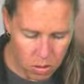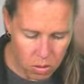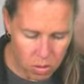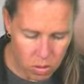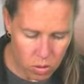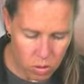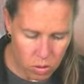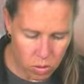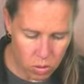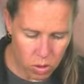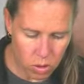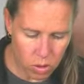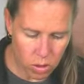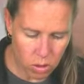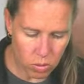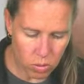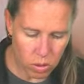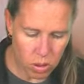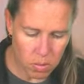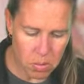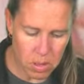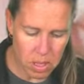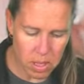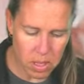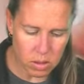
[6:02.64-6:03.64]
to the
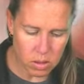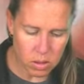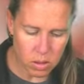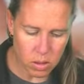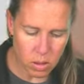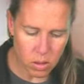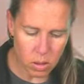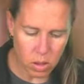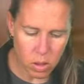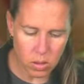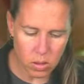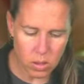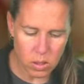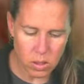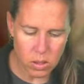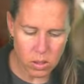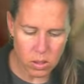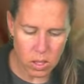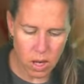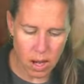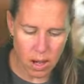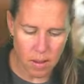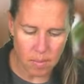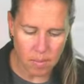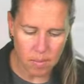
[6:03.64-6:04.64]
three beads along the
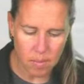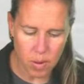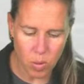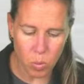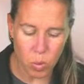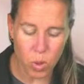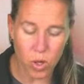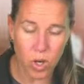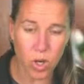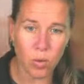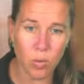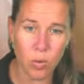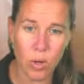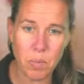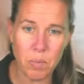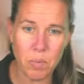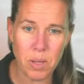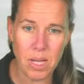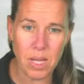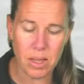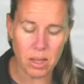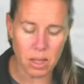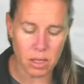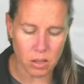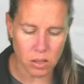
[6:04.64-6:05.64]
side, and we're going to
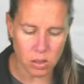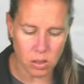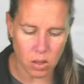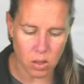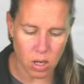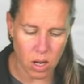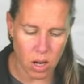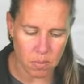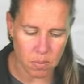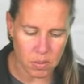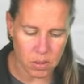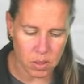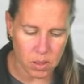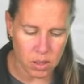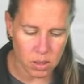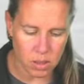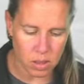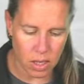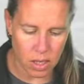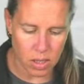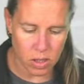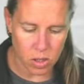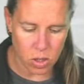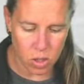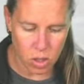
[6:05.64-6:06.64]
repeat this on the opposite
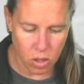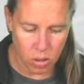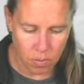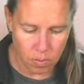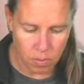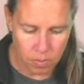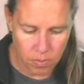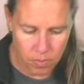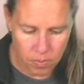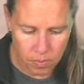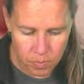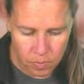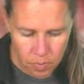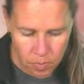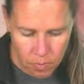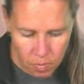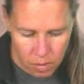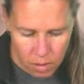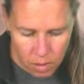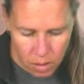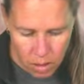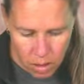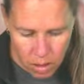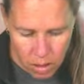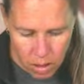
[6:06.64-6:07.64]
side too.
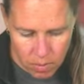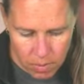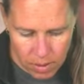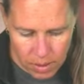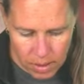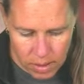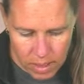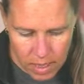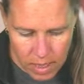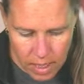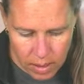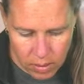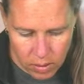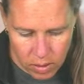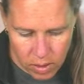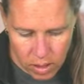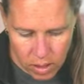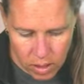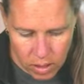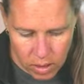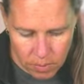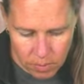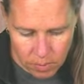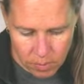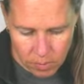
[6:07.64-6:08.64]
Coming down
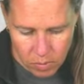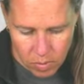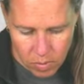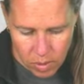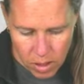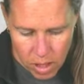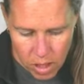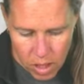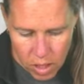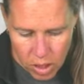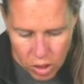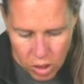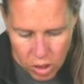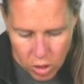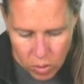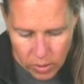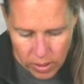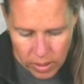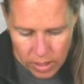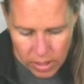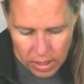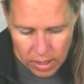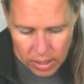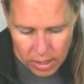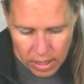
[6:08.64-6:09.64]
here,
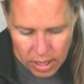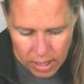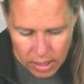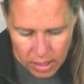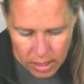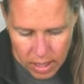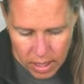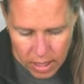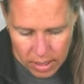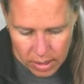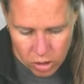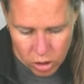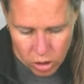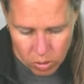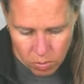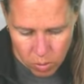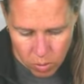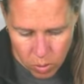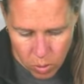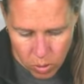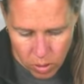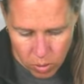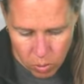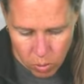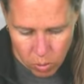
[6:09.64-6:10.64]
going to that connection
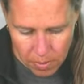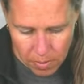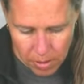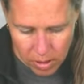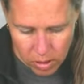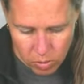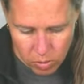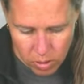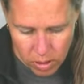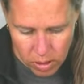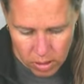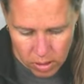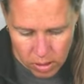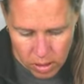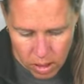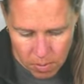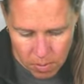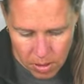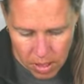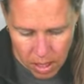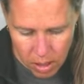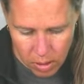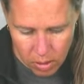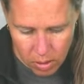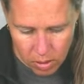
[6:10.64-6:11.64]
point where my thread is
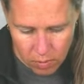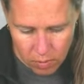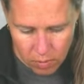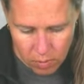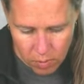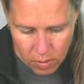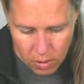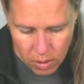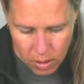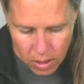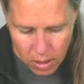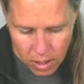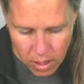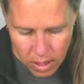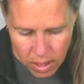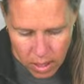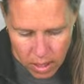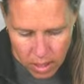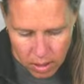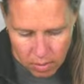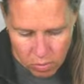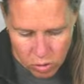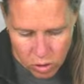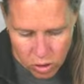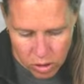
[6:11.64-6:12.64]
coming out of,
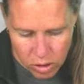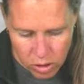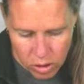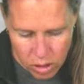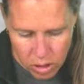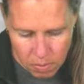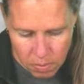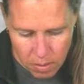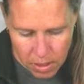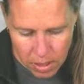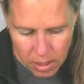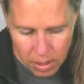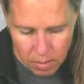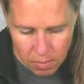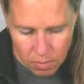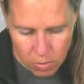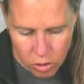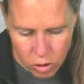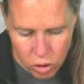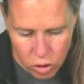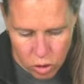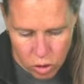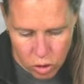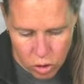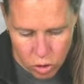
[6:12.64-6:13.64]
I'm just going to pick up the
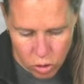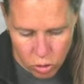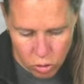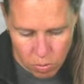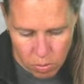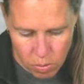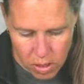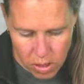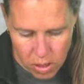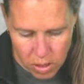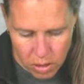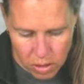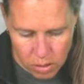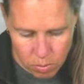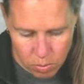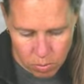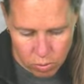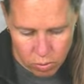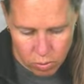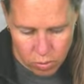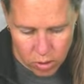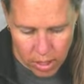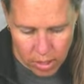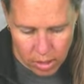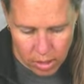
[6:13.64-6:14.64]
two beads
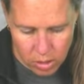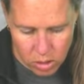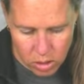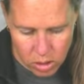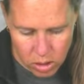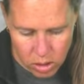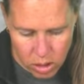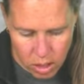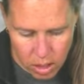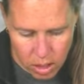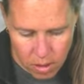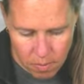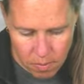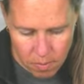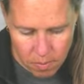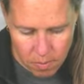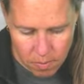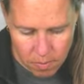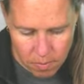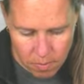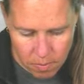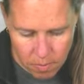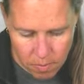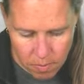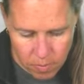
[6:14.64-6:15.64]
prior to that,
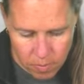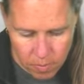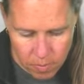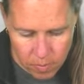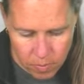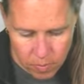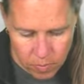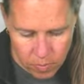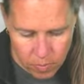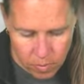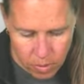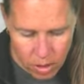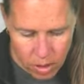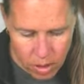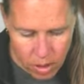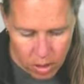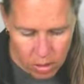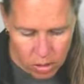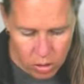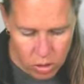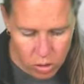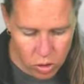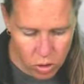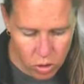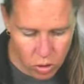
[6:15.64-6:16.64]

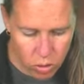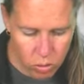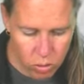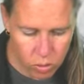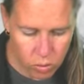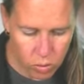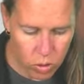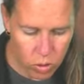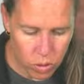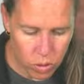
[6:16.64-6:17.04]
sew through